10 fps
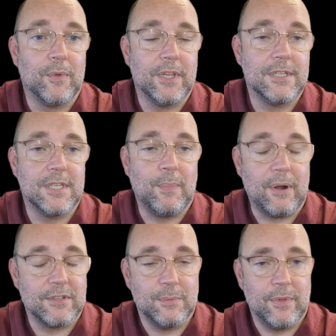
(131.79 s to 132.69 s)
But this is the
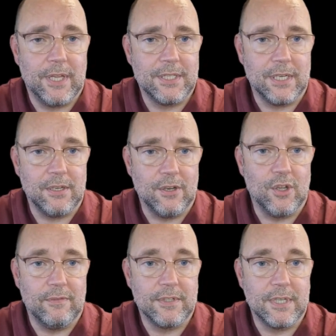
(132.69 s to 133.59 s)
parasympathetic
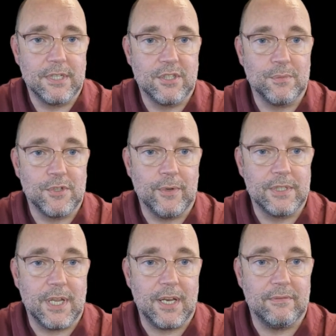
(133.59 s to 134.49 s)
nervous system, so
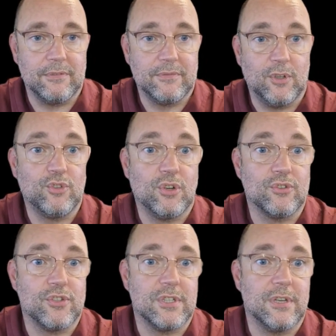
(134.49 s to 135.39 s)
it's kind of
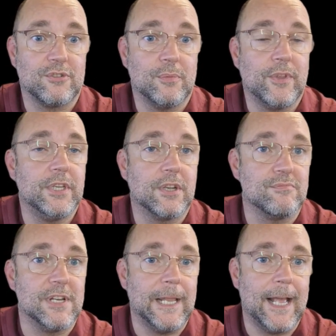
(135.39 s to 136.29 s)
unconscious and not something you
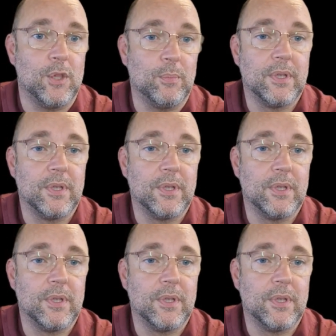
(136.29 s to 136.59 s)
can really help.